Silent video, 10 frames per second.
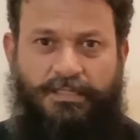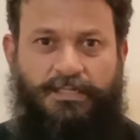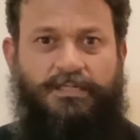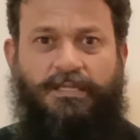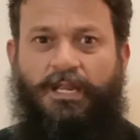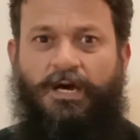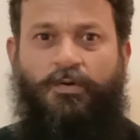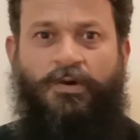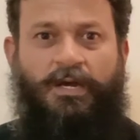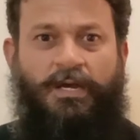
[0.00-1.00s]
They didn't
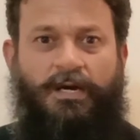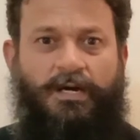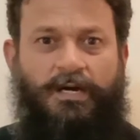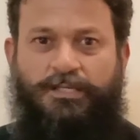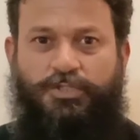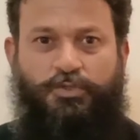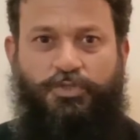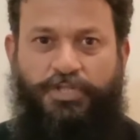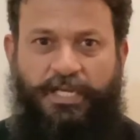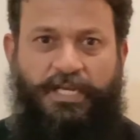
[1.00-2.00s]
allow us to
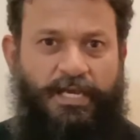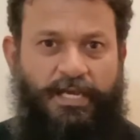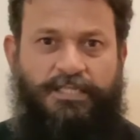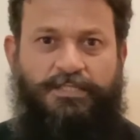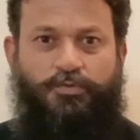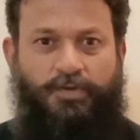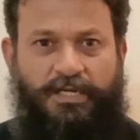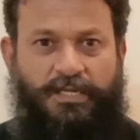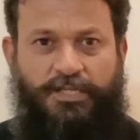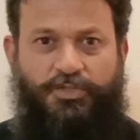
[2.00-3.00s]
shake hands, to
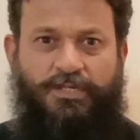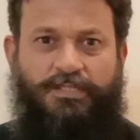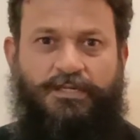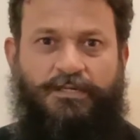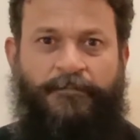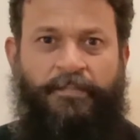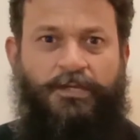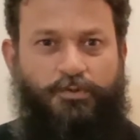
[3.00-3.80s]
hug each other,